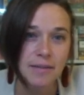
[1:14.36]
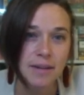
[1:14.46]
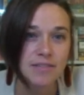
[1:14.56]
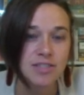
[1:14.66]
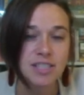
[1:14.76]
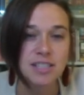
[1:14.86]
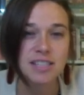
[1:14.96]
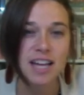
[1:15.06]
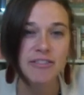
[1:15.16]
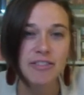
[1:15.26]
She is
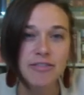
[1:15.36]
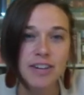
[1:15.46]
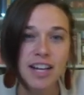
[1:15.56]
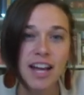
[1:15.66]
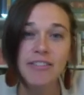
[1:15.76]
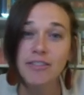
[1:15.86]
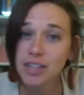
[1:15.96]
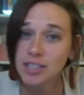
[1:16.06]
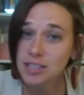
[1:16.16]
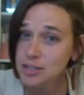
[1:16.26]
having fun, having
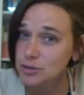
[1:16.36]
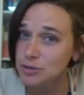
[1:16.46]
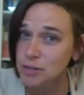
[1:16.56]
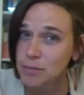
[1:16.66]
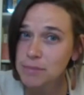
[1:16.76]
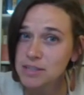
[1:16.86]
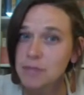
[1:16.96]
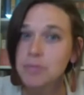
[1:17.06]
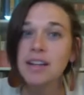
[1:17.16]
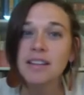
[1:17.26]
run to the store. Bob is out of
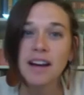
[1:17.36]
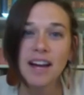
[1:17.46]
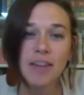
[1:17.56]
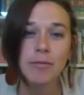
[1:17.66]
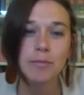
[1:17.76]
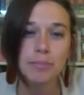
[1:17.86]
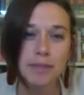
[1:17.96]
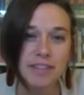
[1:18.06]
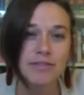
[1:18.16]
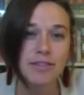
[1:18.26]
breath. I have been
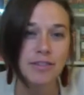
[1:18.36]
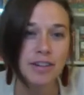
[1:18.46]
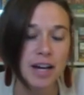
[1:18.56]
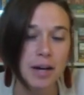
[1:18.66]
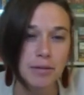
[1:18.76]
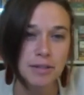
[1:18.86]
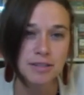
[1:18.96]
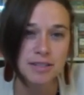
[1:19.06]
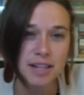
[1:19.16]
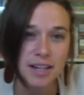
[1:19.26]
playing for 3
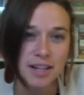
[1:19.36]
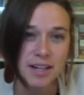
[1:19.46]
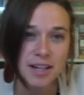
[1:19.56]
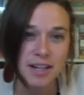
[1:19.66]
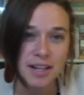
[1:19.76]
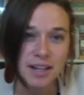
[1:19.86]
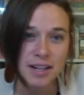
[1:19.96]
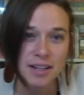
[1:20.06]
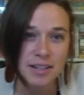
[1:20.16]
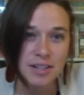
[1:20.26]
hours.
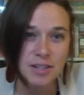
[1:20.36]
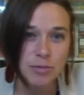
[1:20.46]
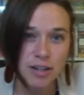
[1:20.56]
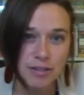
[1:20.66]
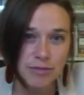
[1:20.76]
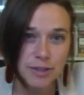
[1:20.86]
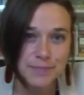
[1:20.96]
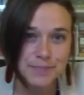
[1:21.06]
These are wonderful.